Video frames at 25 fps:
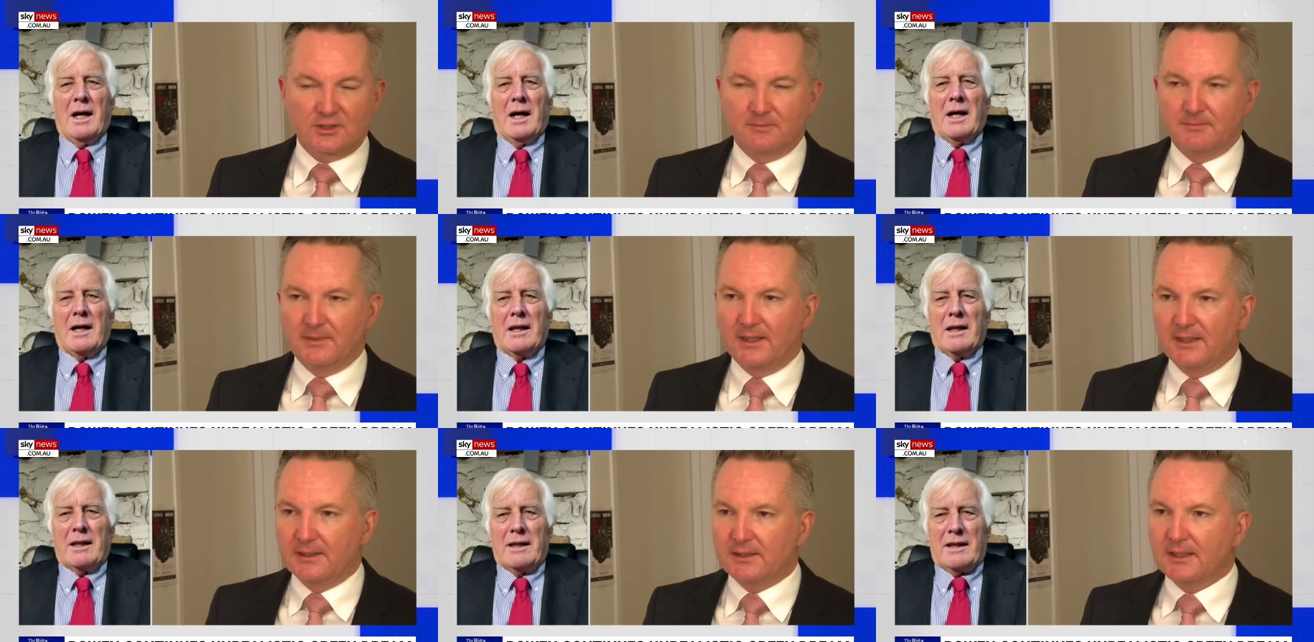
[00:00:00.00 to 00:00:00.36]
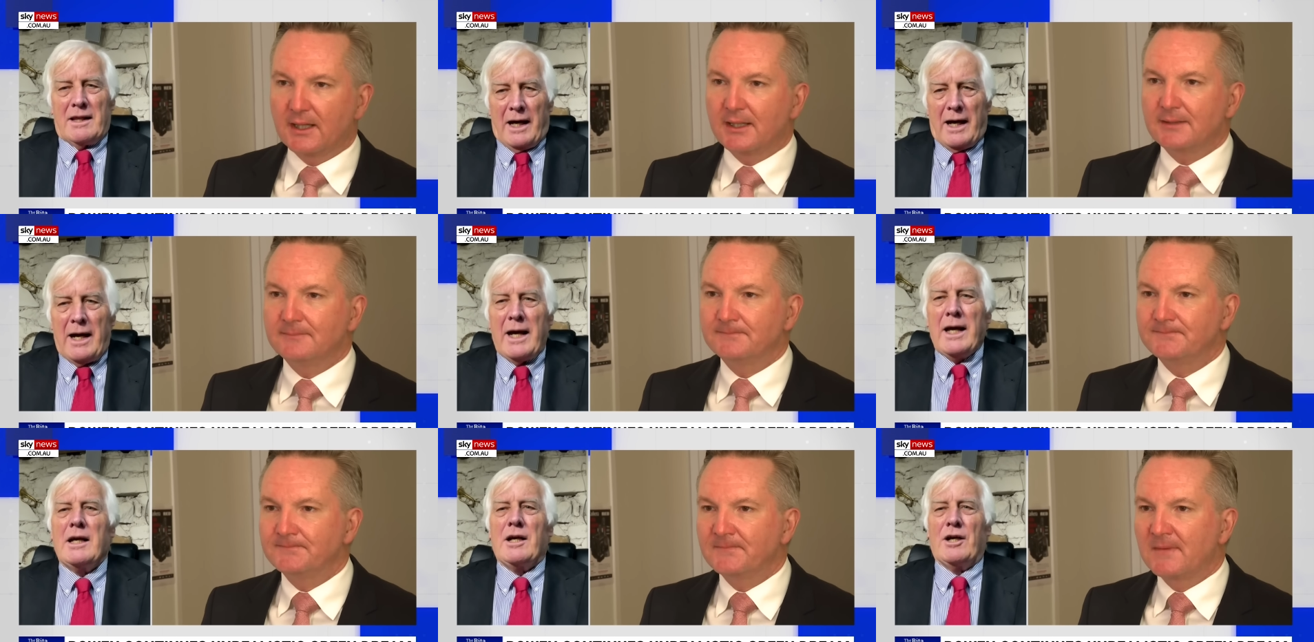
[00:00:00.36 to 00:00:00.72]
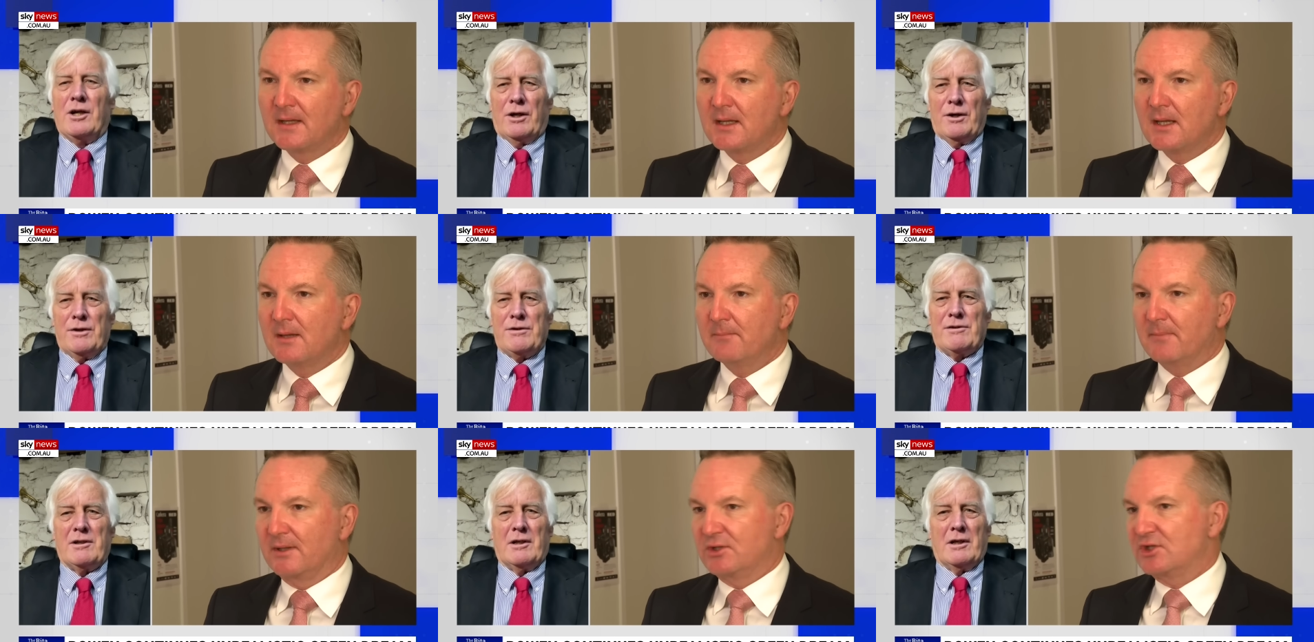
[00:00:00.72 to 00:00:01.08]
Speaker 1: They
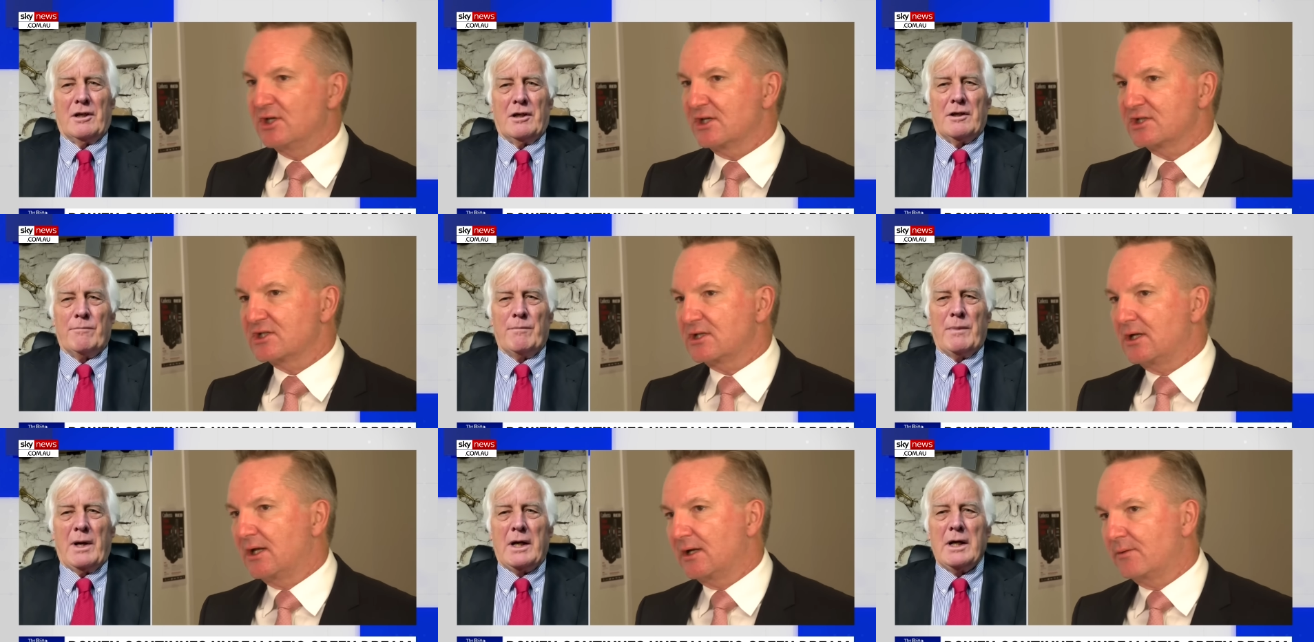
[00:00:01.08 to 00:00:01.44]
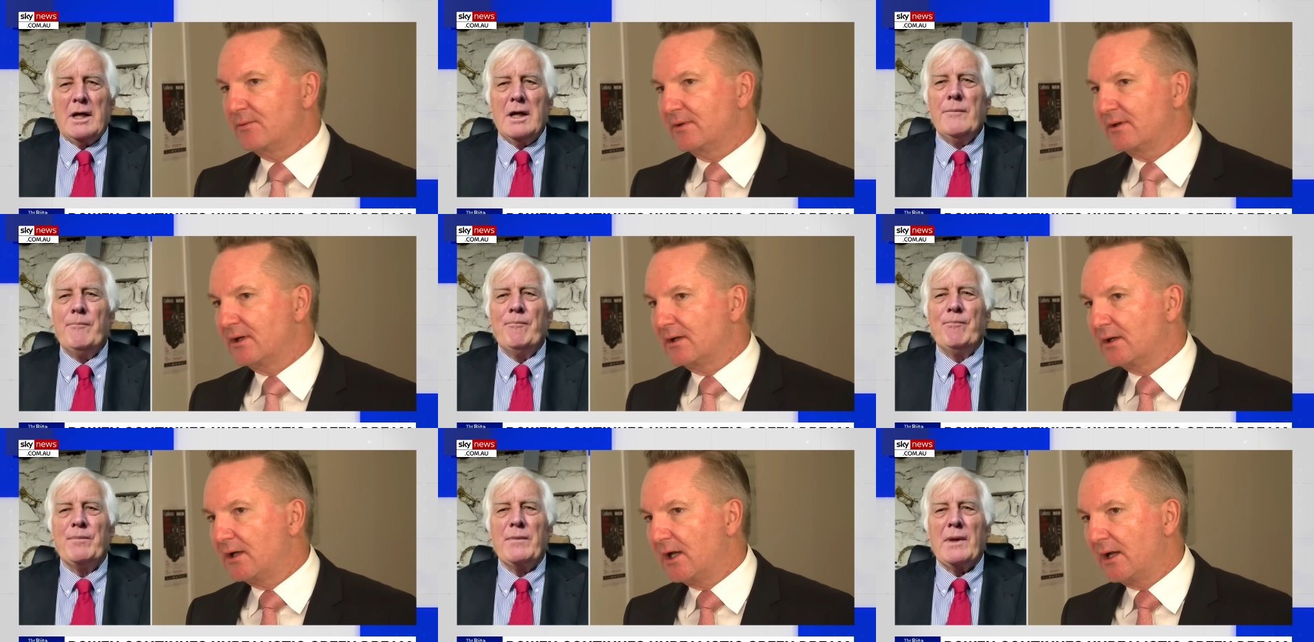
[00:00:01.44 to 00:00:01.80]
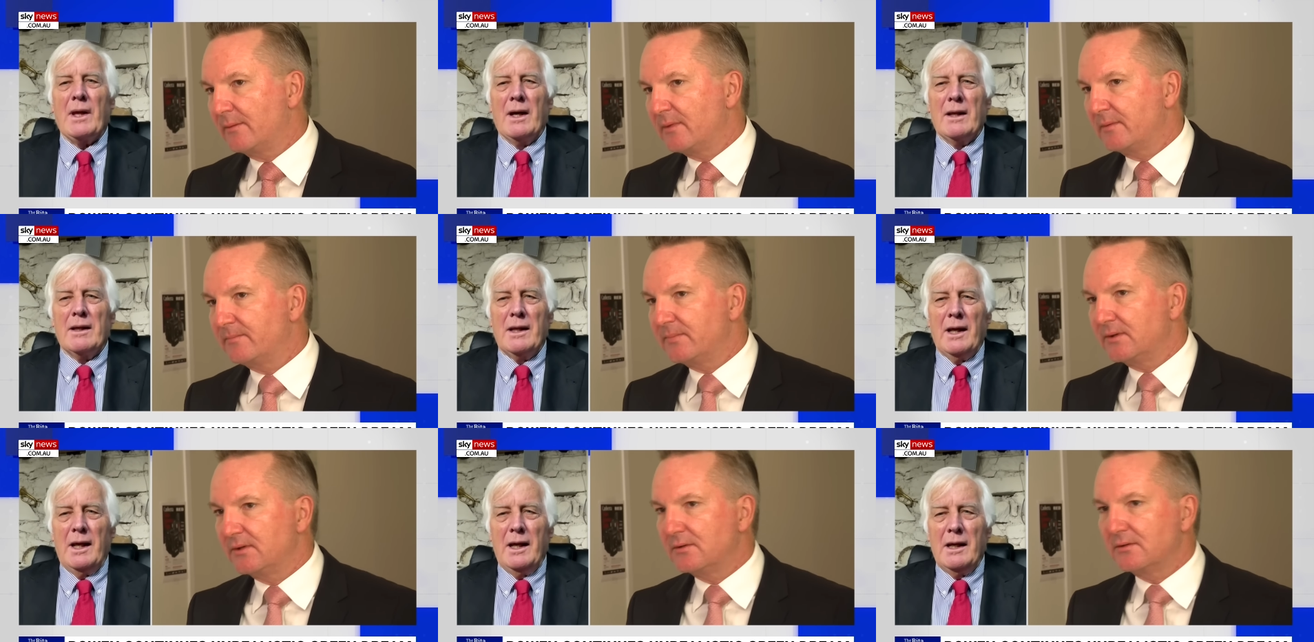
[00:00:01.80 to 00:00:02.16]
cost a lot of money.
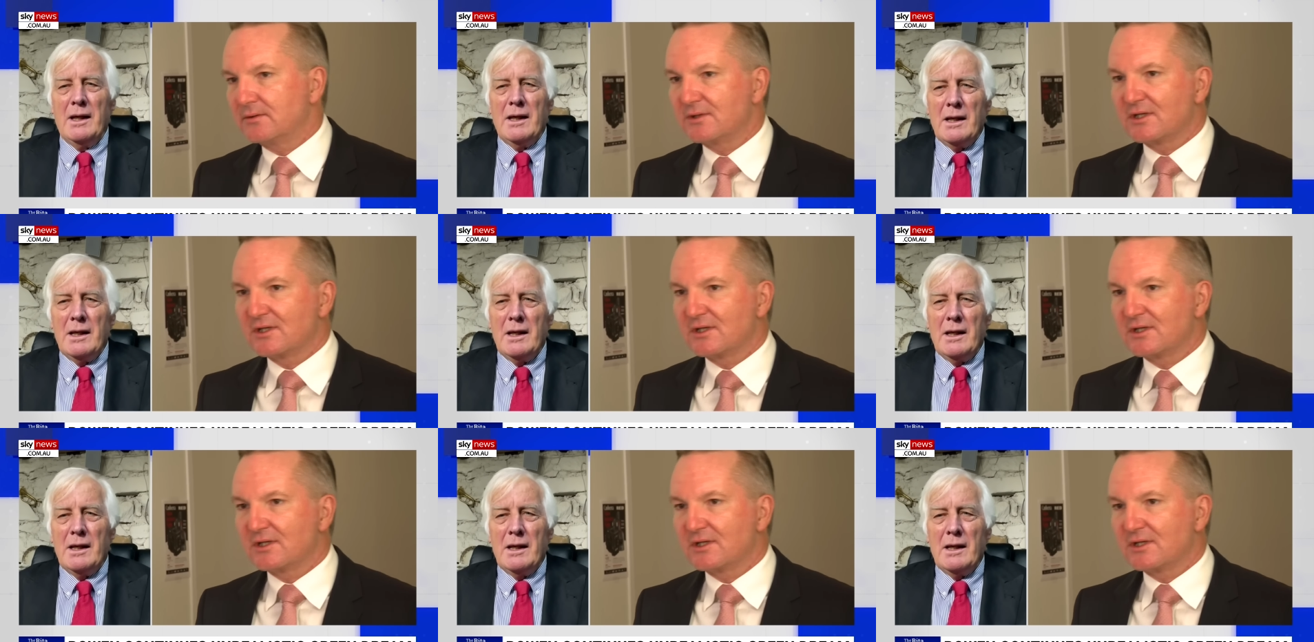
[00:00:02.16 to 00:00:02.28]
The